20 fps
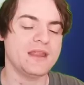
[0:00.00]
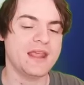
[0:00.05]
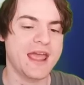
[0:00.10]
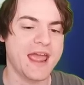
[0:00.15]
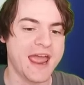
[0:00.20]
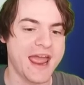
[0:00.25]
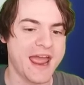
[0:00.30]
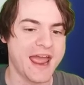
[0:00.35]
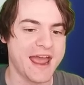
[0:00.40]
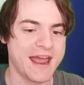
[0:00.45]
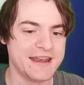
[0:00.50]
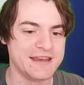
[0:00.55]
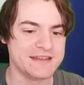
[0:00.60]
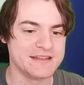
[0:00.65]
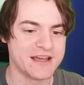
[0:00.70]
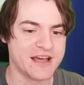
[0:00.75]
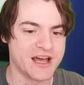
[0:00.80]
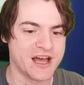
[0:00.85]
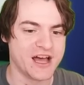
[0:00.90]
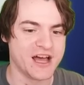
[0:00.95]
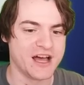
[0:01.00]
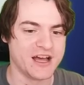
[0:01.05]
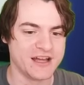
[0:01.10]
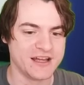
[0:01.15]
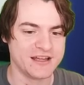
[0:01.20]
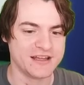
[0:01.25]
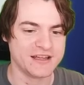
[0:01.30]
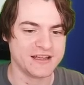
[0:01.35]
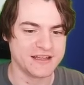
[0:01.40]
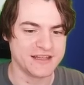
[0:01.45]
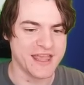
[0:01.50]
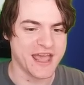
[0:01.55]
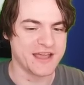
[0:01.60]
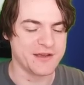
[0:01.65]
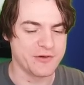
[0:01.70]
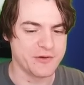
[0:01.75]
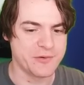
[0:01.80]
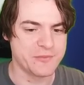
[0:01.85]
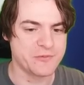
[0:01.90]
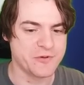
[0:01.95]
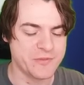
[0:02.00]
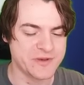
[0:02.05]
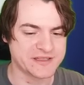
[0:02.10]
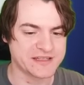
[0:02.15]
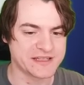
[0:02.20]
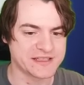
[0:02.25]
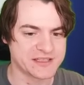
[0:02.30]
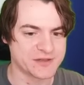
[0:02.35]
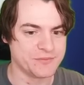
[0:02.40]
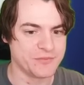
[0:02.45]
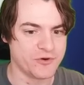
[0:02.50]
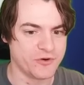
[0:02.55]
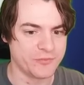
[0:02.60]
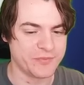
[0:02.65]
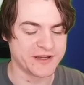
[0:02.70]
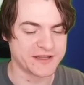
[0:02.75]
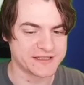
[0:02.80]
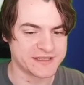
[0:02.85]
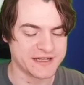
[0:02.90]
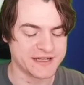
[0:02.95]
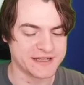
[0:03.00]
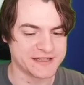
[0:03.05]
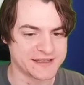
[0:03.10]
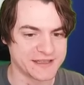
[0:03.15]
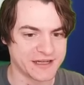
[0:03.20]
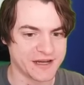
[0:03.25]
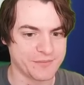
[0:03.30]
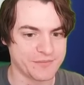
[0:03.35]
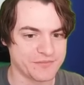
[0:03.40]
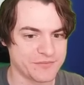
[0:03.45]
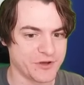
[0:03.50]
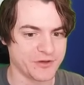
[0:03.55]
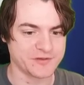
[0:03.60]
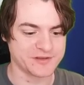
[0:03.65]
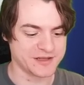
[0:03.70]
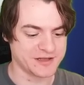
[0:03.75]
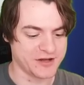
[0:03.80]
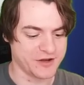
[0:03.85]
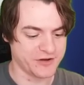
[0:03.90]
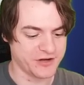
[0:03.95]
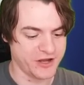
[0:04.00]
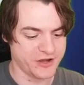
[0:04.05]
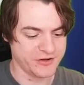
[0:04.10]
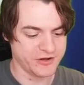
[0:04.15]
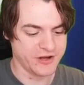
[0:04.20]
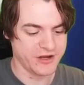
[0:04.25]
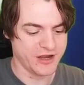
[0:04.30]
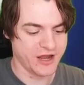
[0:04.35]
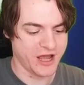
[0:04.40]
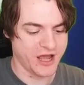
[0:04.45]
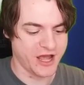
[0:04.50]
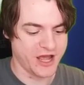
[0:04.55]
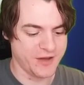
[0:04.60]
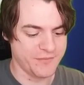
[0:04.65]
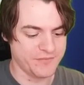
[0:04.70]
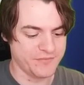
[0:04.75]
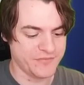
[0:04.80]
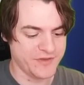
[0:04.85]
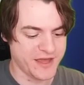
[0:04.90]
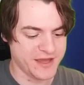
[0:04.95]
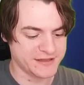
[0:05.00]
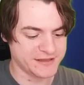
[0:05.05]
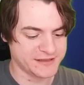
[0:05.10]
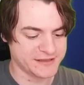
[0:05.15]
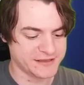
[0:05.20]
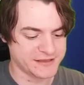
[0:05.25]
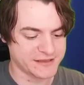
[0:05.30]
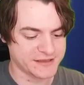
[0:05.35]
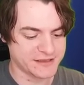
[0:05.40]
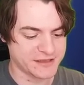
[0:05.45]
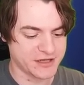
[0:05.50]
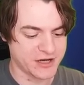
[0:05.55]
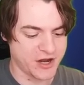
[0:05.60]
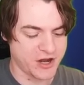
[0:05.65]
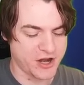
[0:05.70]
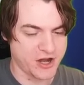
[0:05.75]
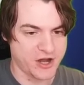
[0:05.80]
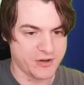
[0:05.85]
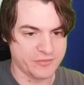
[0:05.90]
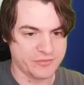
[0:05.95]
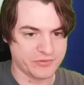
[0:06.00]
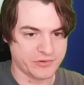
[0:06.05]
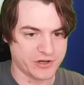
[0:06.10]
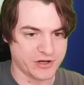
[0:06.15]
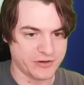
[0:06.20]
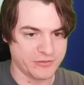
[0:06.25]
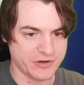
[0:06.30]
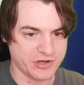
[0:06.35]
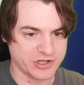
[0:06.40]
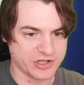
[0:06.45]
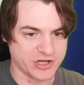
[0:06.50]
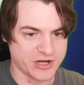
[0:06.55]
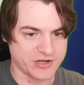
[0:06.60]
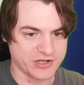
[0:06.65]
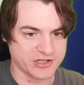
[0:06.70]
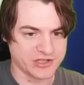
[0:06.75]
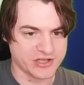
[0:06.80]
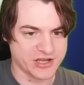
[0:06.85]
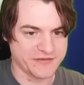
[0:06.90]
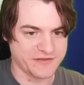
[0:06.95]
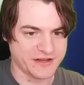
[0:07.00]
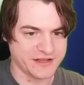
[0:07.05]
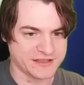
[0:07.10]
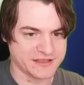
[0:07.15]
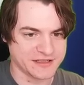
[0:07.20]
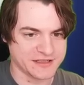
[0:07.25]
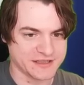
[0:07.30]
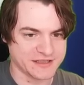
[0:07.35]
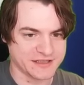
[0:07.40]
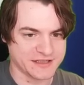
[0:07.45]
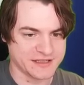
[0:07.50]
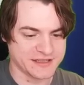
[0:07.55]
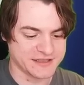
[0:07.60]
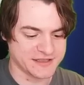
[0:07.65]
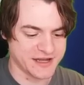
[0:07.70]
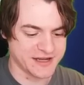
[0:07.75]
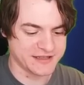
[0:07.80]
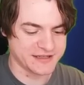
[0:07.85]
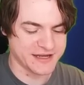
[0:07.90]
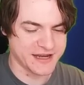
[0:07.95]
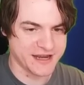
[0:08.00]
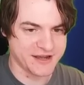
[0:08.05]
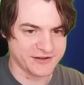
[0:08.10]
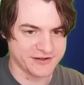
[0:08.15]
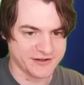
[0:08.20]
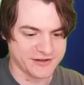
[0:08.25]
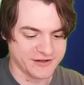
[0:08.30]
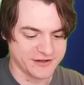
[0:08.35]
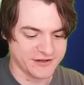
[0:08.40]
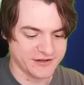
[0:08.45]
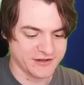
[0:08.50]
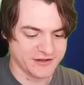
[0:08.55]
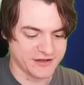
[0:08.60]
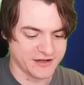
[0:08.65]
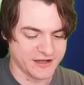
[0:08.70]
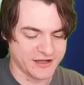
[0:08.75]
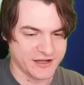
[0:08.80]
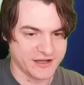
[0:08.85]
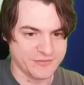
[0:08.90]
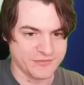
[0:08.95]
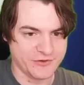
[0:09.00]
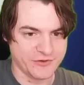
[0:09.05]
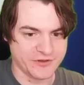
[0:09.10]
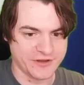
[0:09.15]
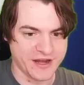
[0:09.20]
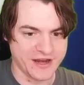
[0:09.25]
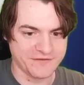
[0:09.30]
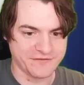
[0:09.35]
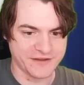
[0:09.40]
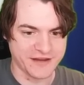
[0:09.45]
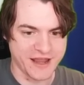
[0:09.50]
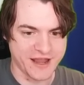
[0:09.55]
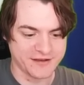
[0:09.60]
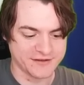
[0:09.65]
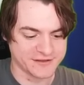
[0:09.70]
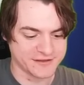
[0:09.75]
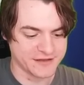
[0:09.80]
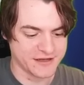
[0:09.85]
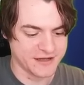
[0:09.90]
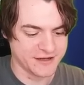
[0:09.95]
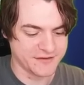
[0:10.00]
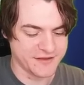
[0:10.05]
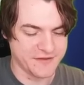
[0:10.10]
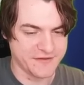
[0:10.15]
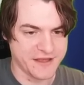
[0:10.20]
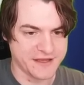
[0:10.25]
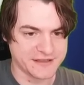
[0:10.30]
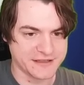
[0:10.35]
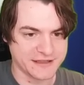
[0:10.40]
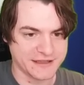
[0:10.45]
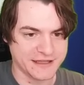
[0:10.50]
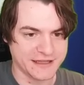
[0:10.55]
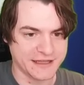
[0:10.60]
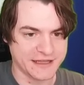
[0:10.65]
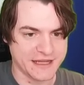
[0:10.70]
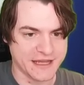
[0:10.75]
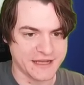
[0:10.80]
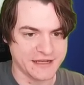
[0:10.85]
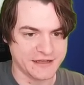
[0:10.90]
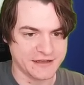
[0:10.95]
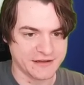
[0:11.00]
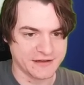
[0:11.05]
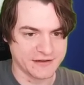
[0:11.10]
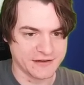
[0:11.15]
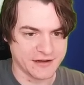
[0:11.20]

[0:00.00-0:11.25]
And, we're missing some more big cities that I obviously don't know. There's Scarborough, which I think it's a seaside town more than anything else. Then there's Lincoln.